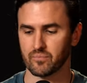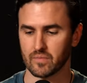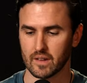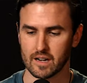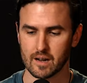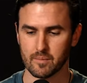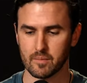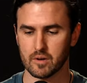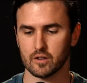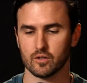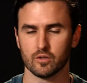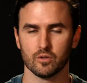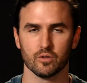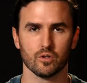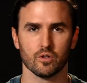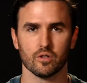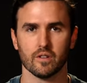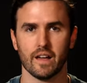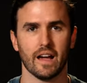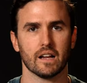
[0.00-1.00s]
and I'm gonna
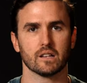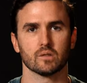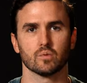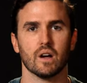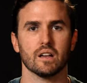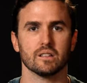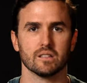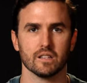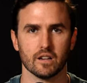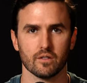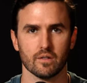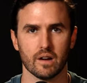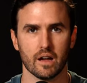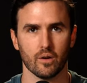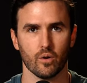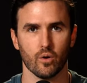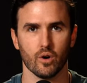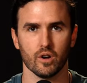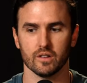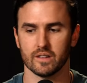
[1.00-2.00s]
Google XYZ
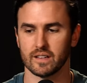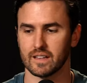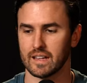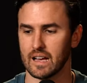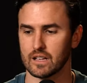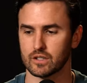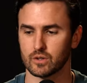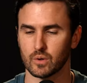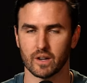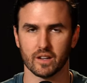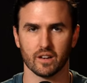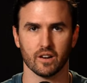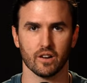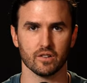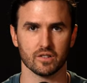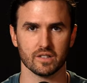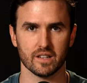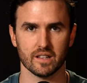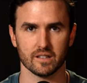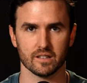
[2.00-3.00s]
around oil and gas so I can
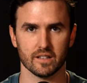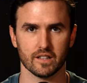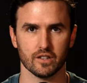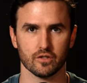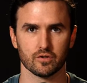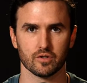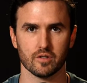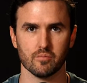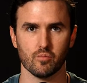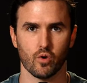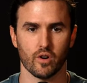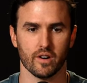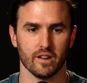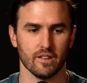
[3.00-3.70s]
understand this industry more.